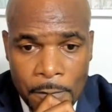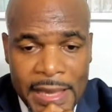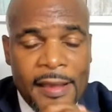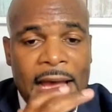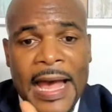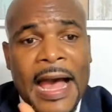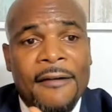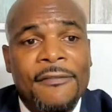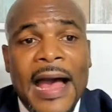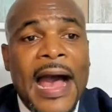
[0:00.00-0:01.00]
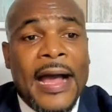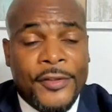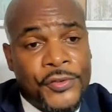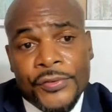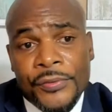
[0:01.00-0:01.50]
who may have
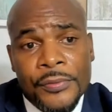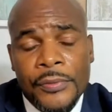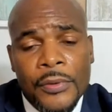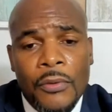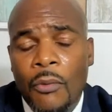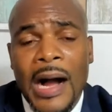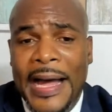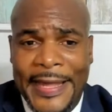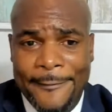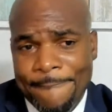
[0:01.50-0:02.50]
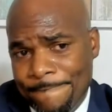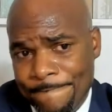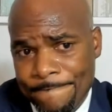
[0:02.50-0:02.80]
asked, why